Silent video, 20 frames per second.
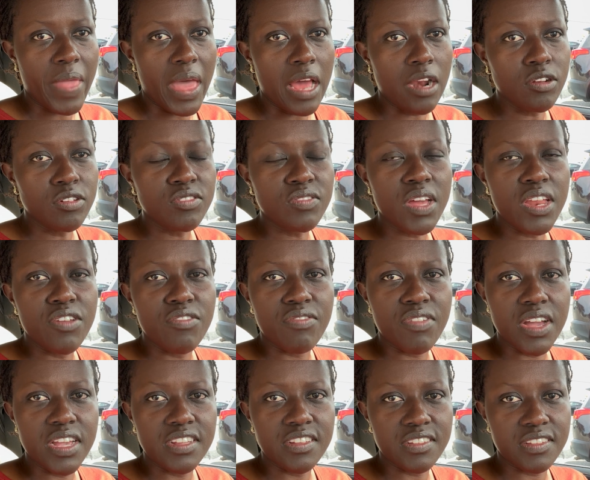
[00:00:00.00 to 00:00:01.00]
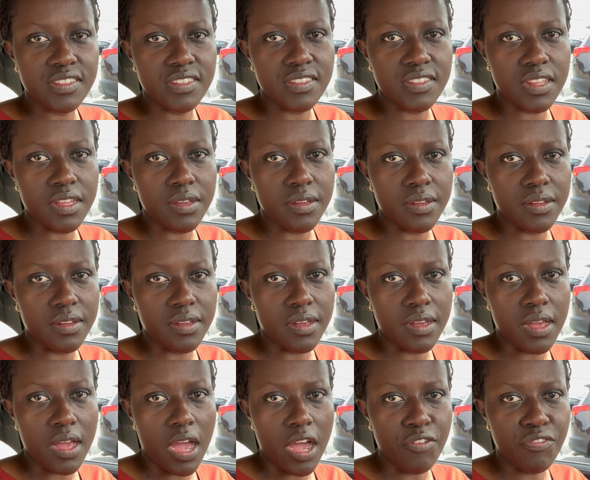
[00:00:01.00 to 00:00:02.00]
also advise
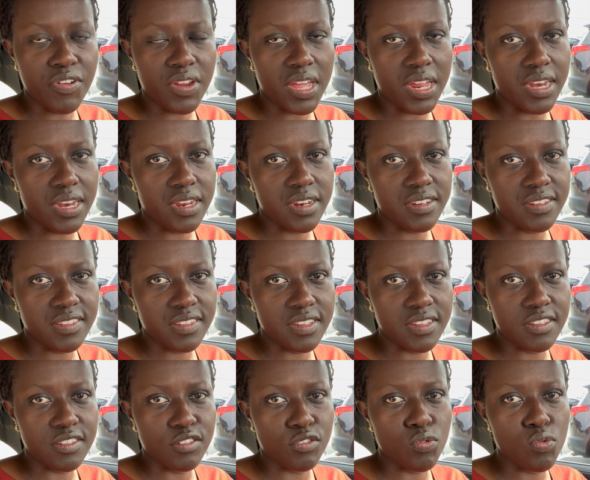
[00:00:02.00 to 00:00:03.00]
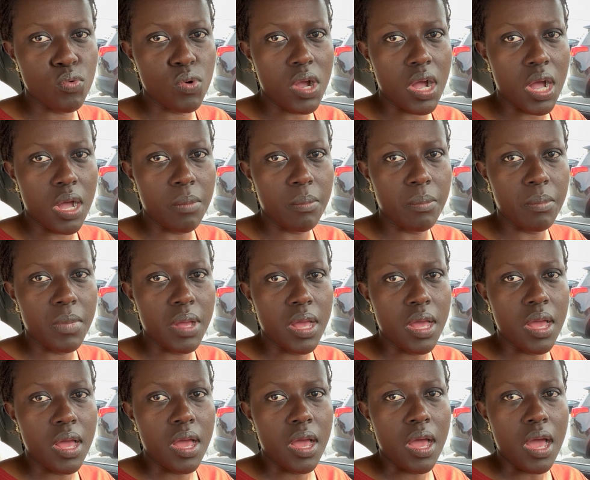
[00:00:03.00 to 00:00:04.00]
African nurses who come
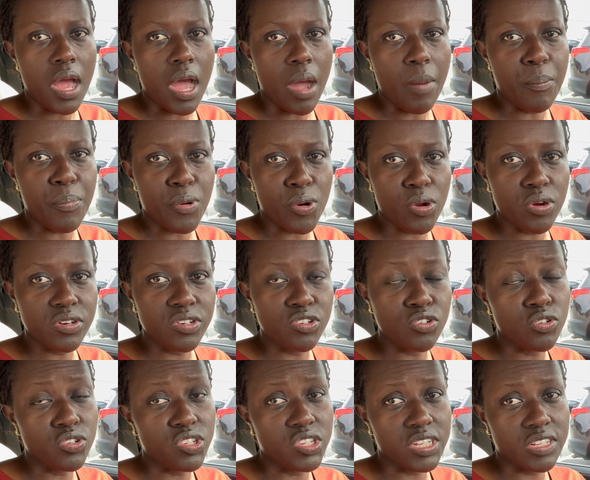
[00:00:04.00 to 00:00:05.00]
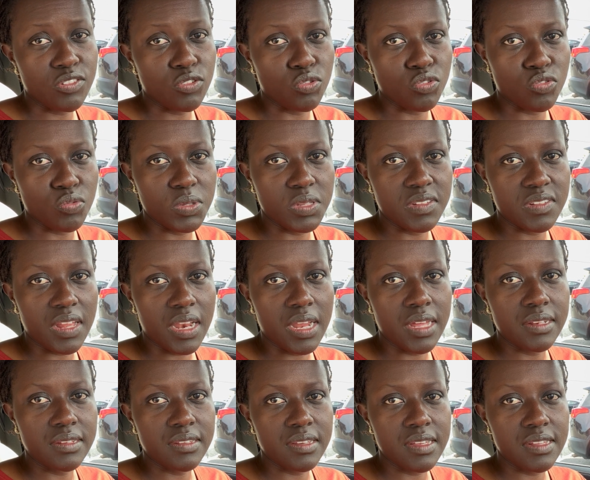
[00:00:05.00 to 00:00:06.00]
abroad, not just to
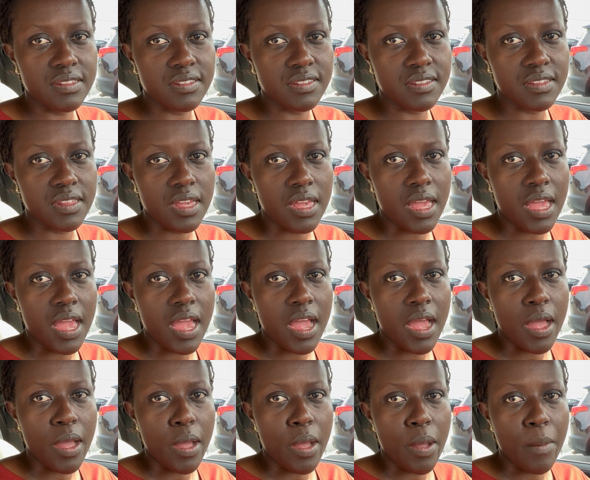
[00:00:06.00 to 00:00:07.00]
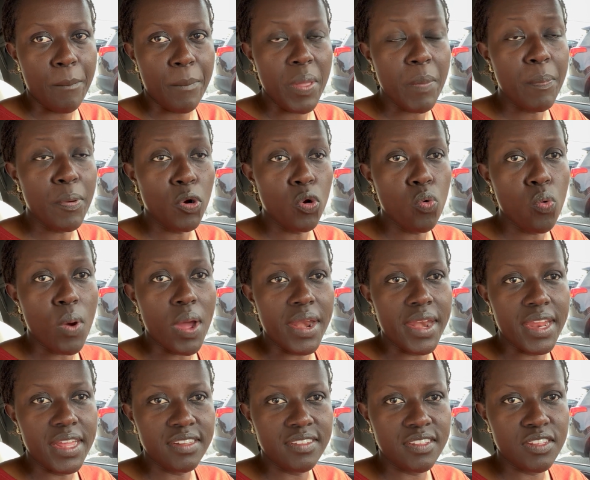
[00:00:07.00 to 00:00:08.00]
Switzerland, is people who are
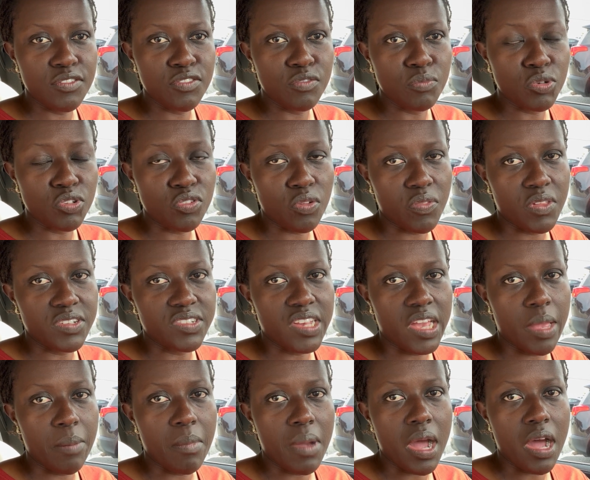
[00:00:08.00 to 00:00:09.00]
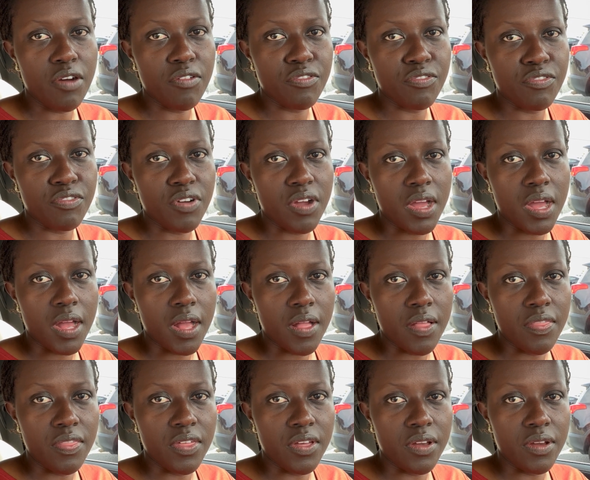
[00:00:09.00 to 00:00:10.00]
natives most of the time have
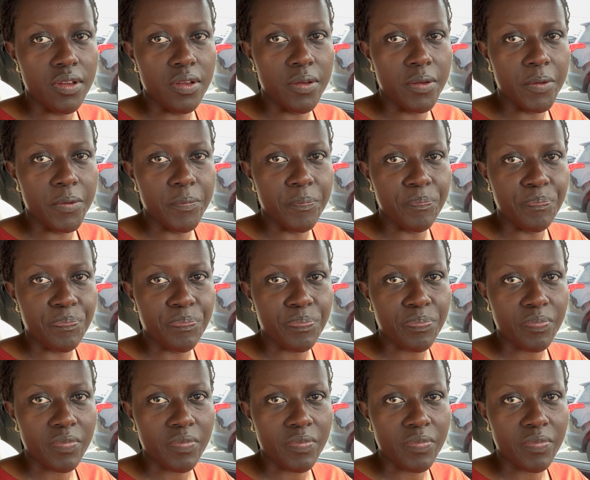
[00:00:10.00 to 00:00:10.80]
the